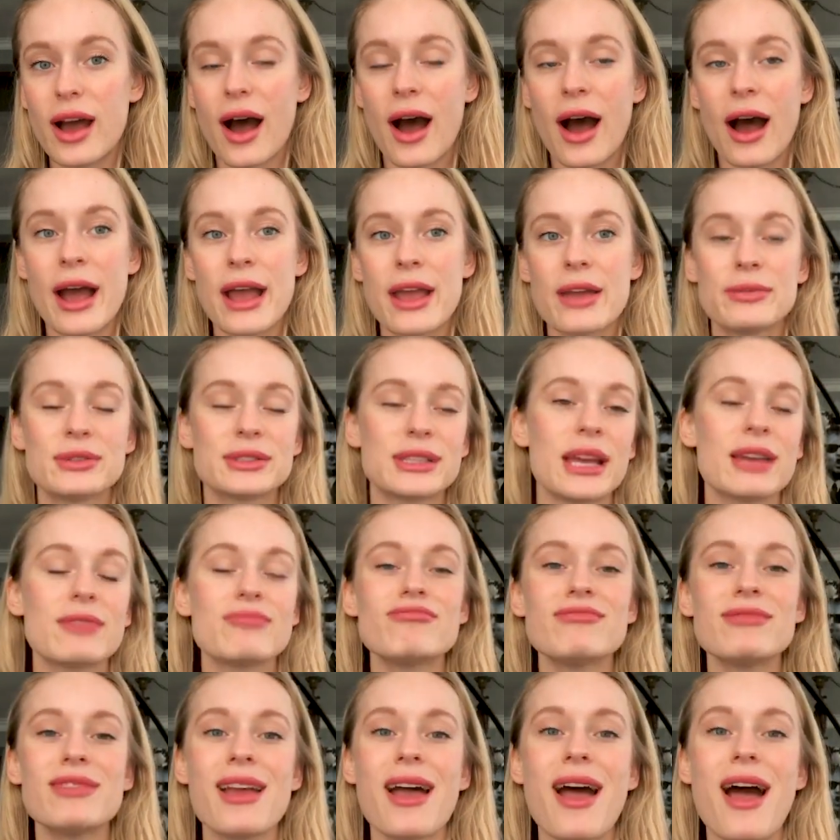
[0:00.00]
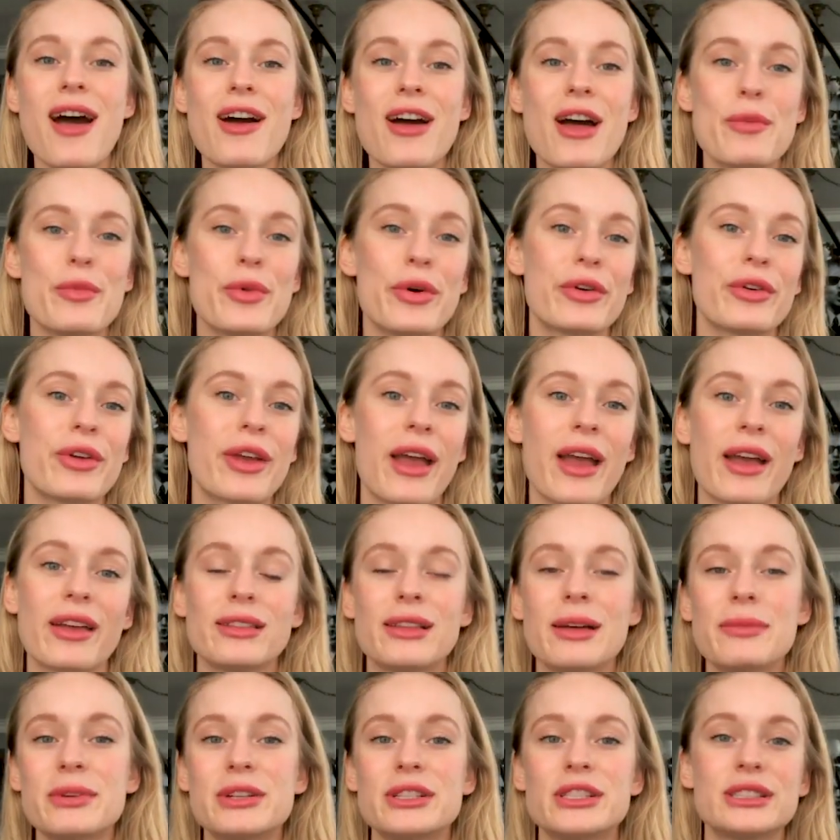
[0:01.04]
I was like, nah, I'm okay,
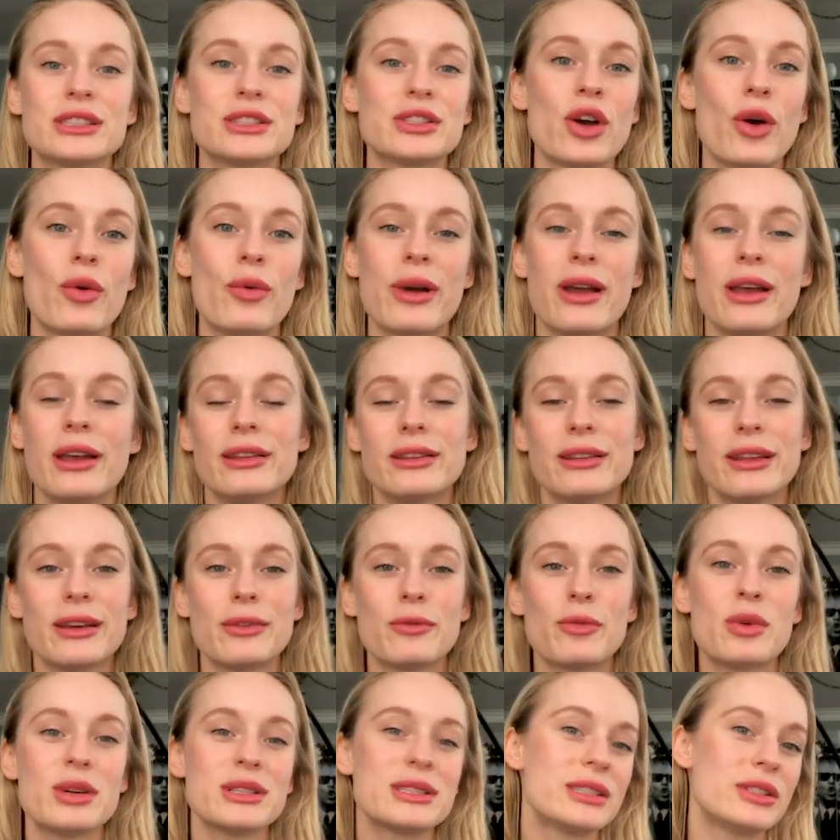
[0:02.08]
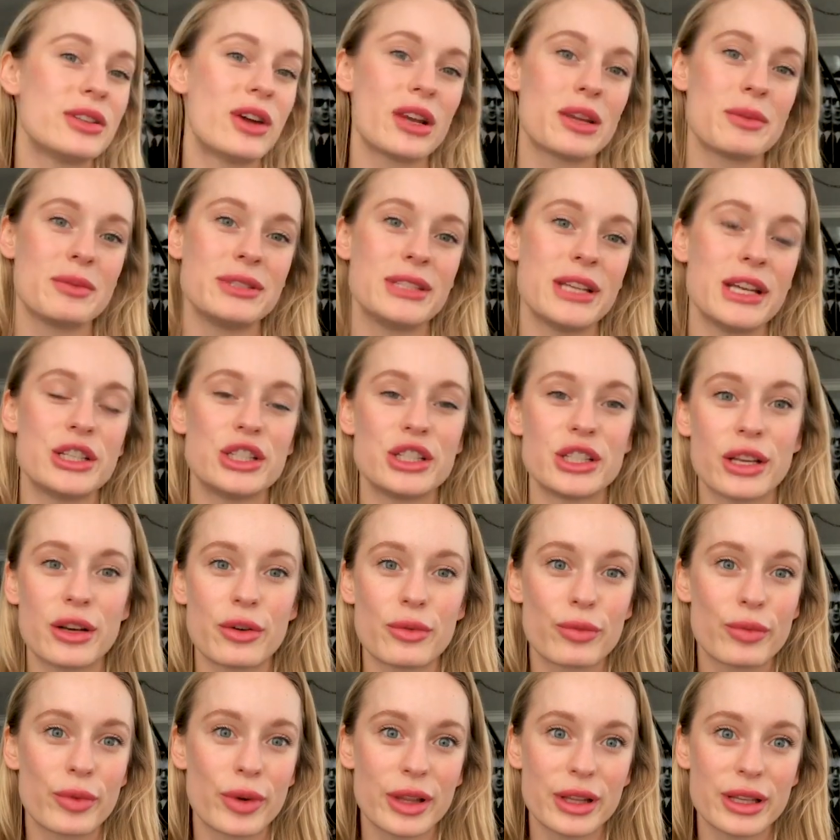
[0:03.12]
let me just go in, like, what's the documentation
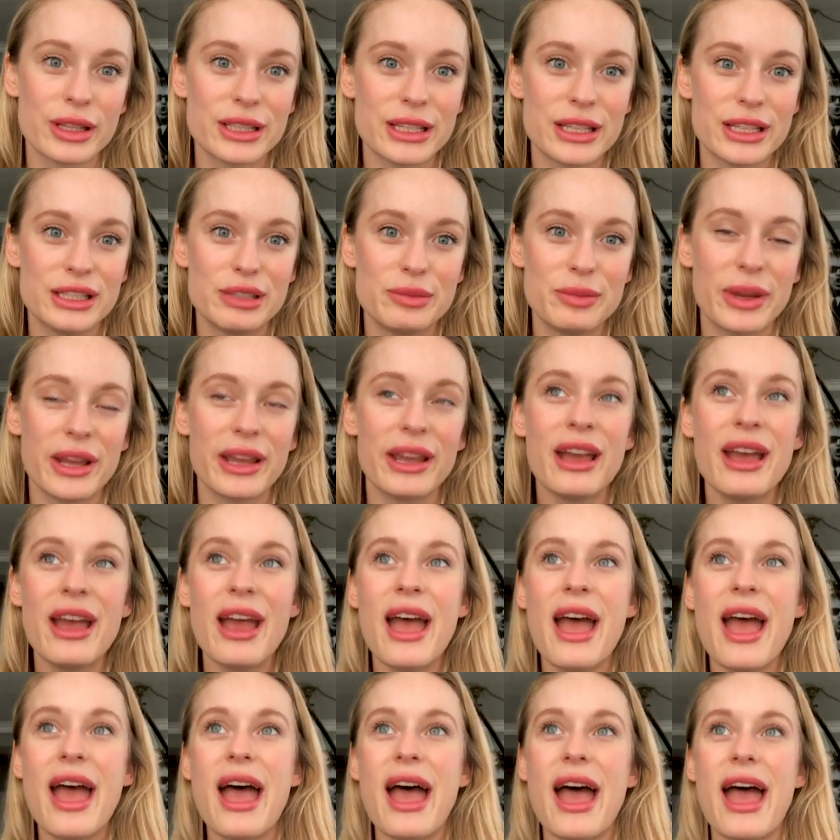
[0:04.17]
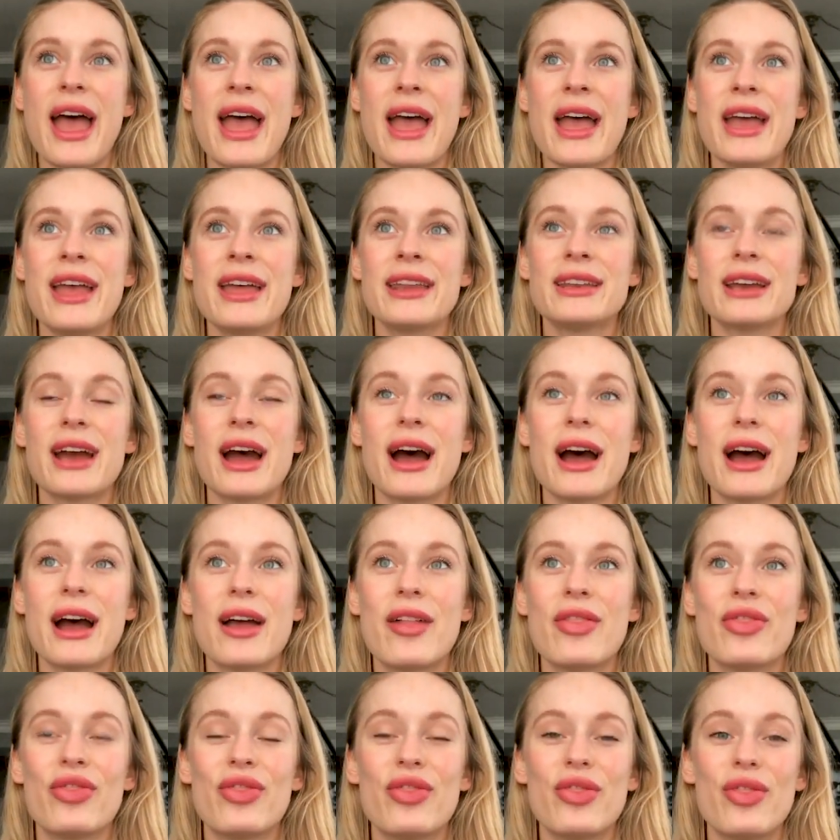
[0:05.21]
gonna really teach me? And
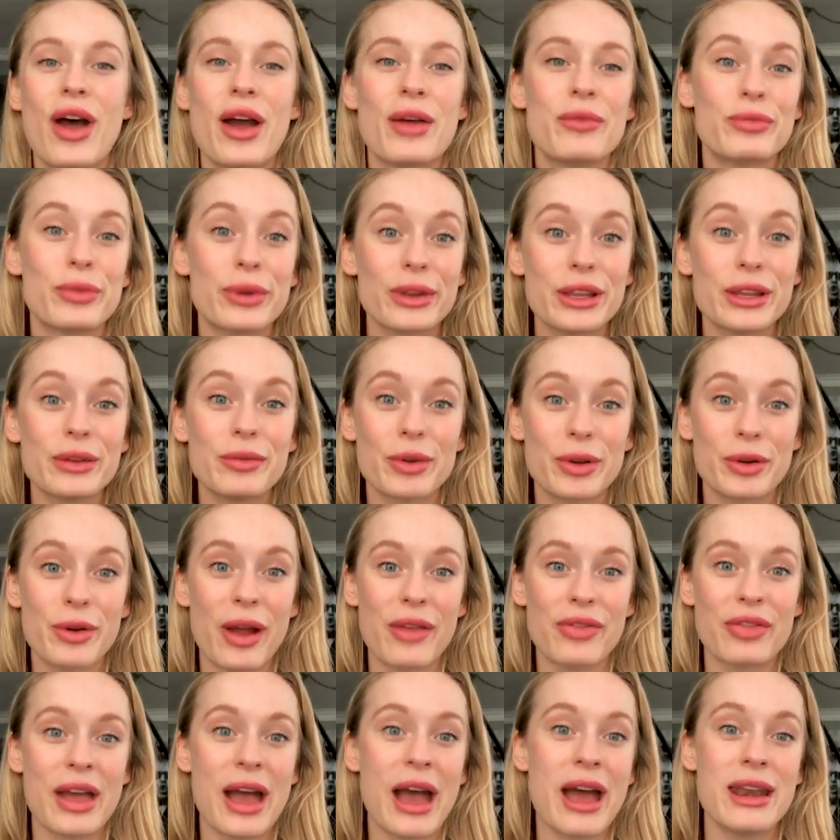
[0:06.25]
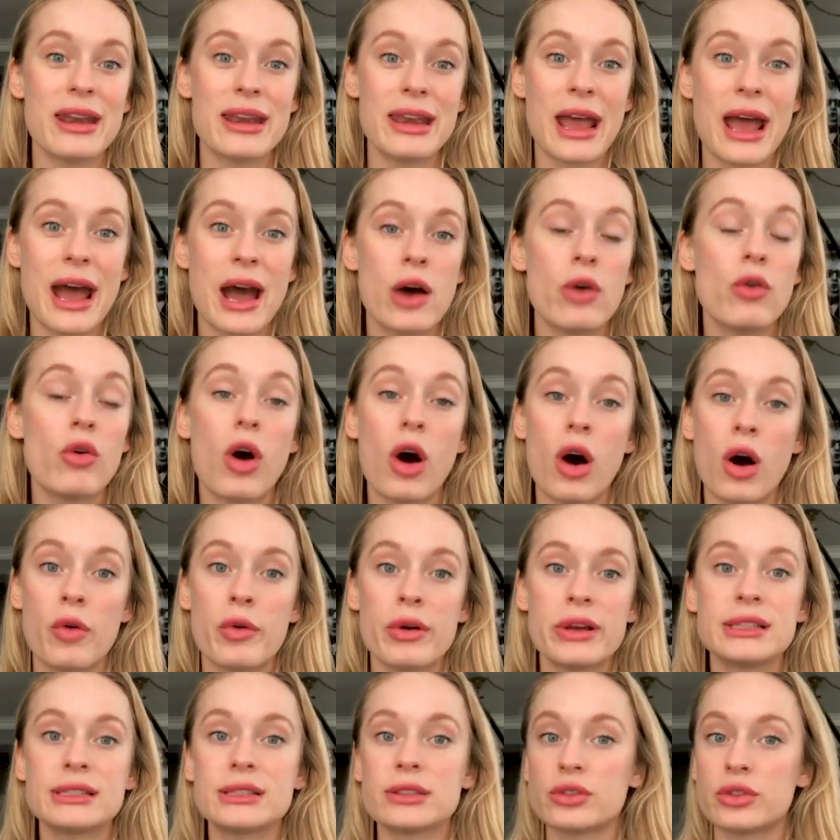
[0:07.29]
I really regret that. Now,
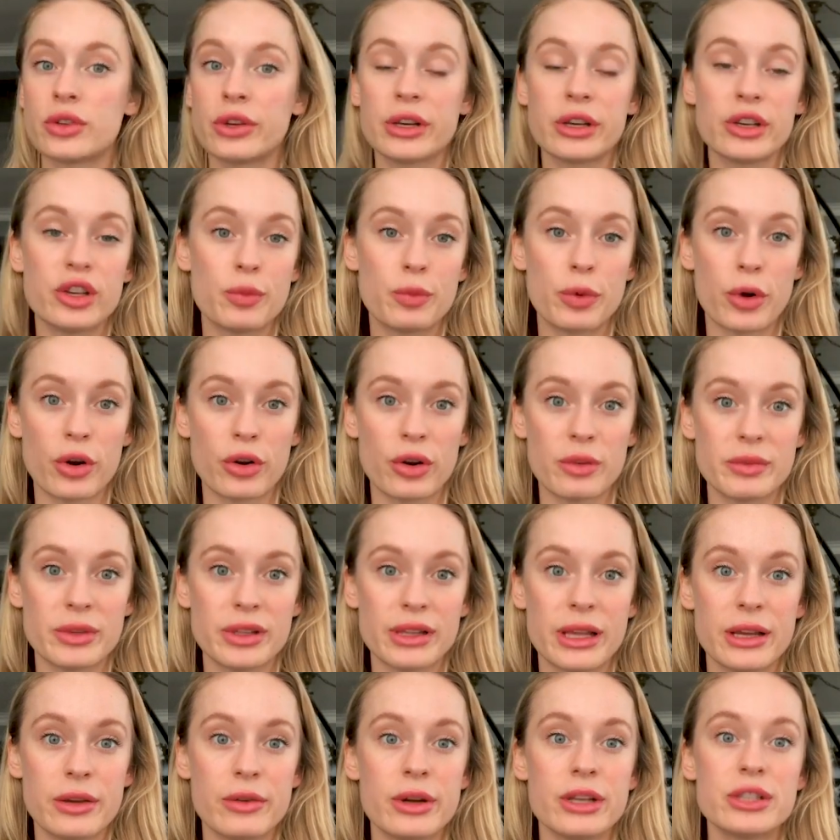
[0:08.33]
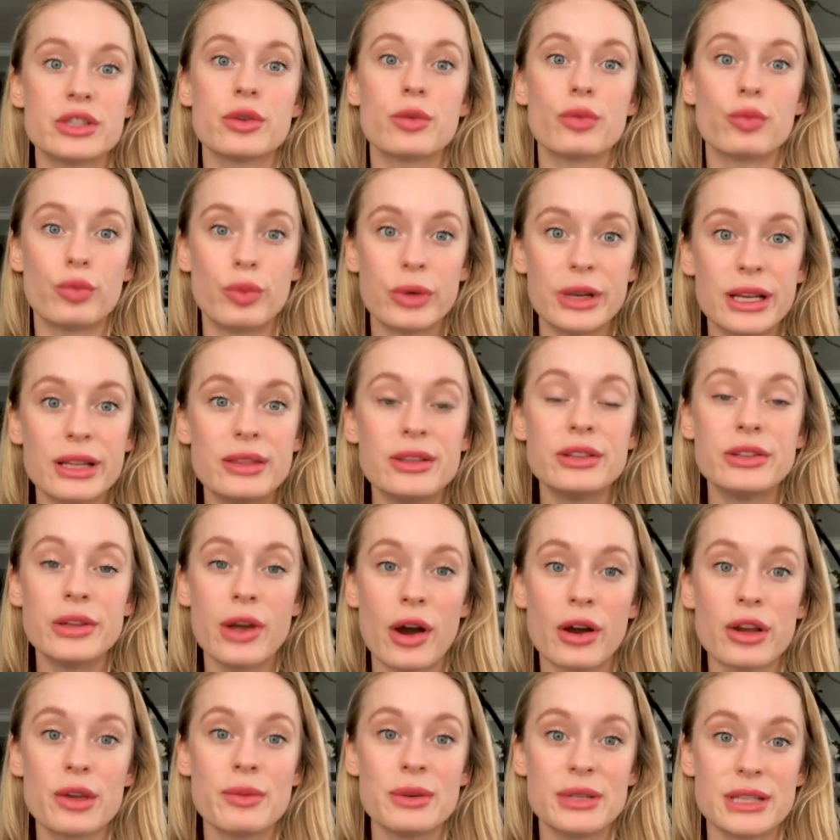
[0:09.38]
always learning a new programming language, read the
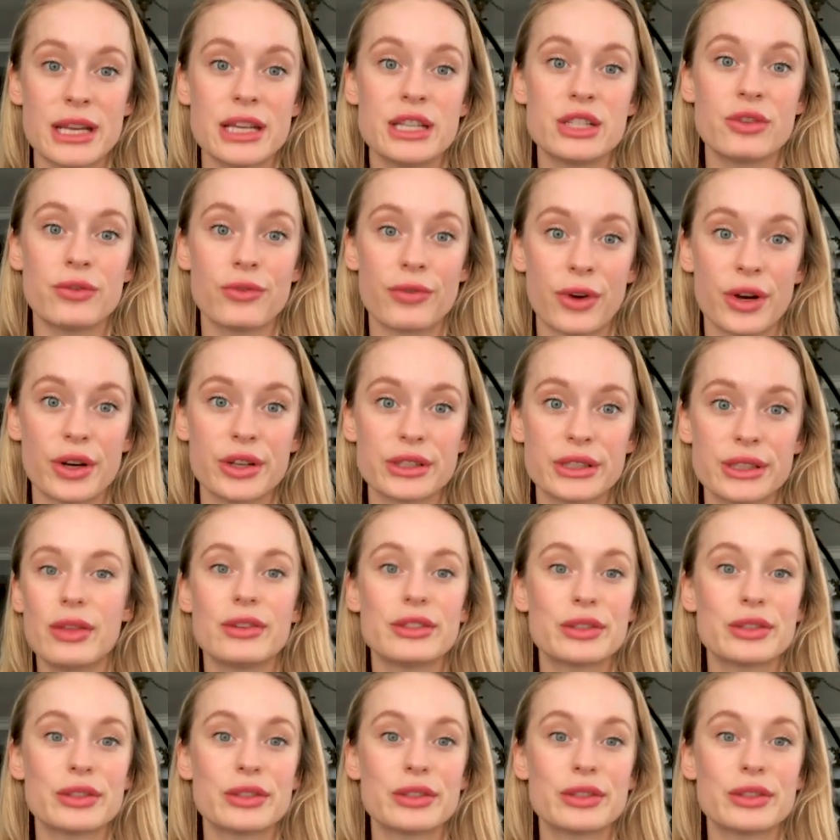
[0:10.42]
documentation first.